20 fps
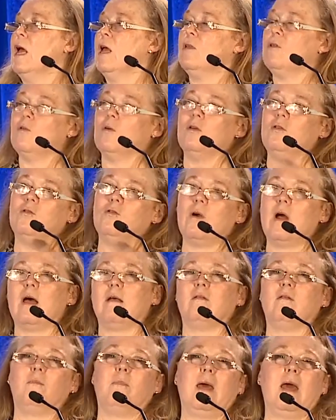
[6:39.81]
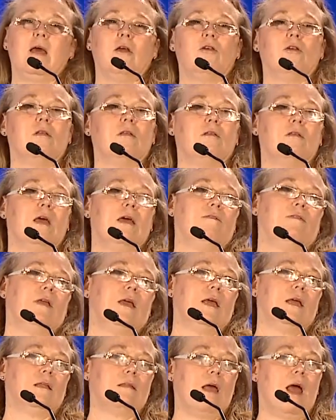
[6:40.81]
to address patient
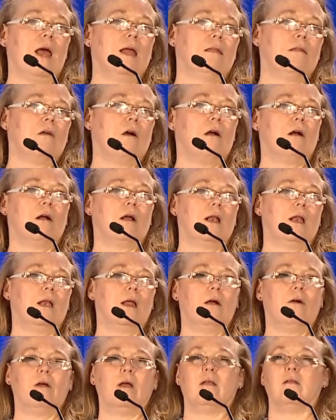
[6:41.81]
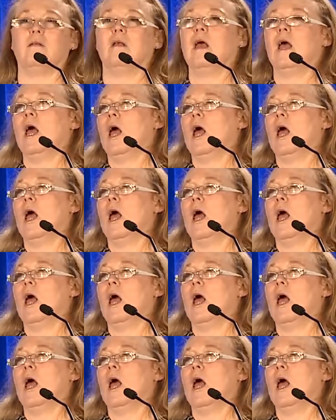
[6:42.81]
safety in 10 targeted areas.